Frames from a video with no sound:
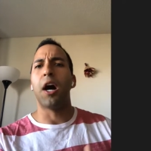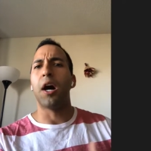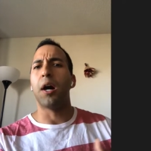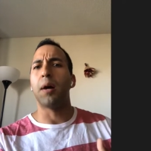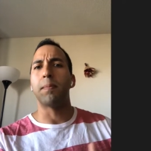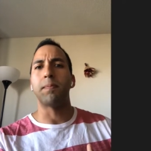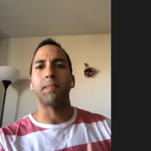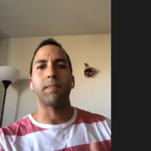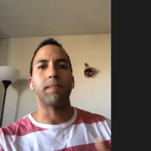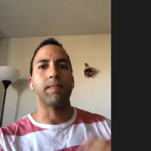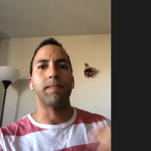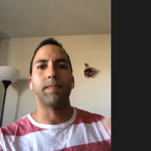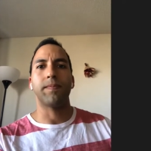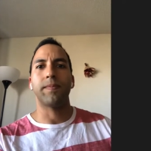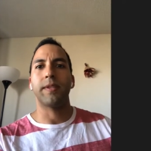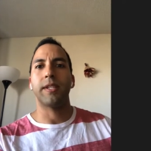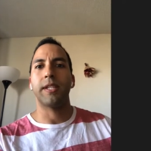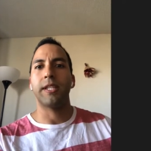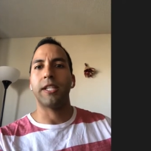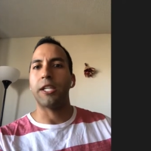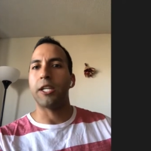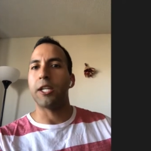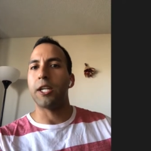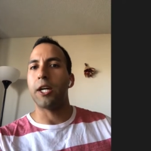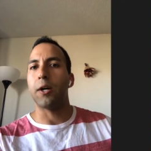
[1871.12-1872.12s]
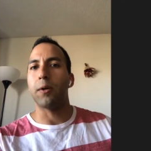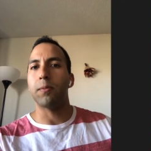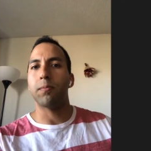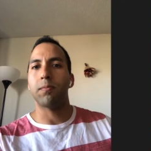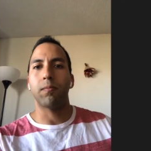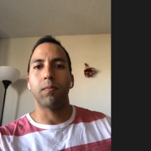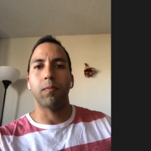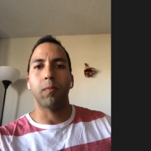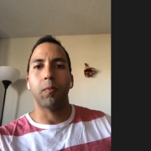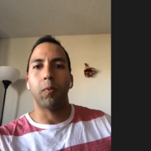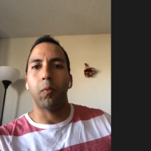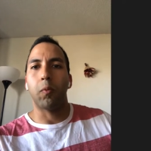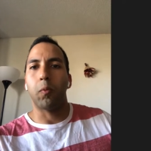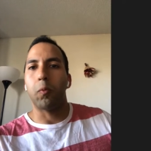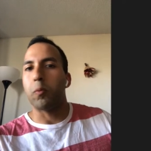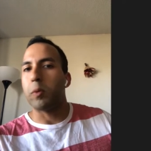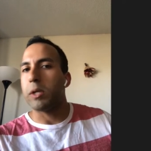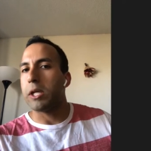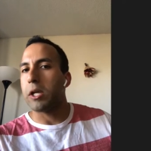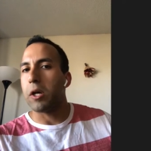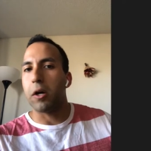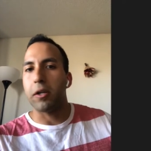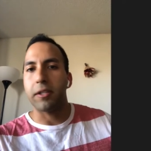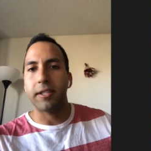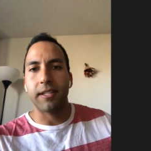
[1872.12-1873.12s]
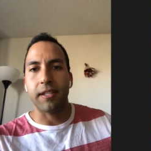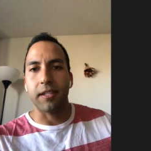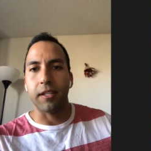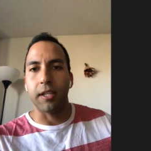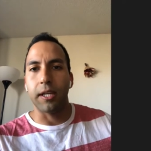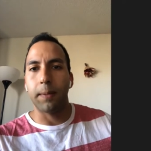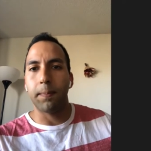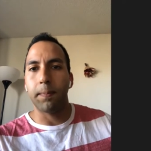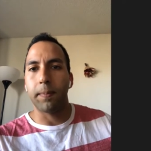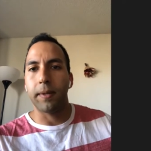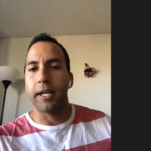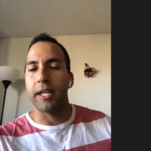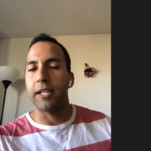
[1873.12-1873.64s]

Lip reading: Um, you know, we all slip.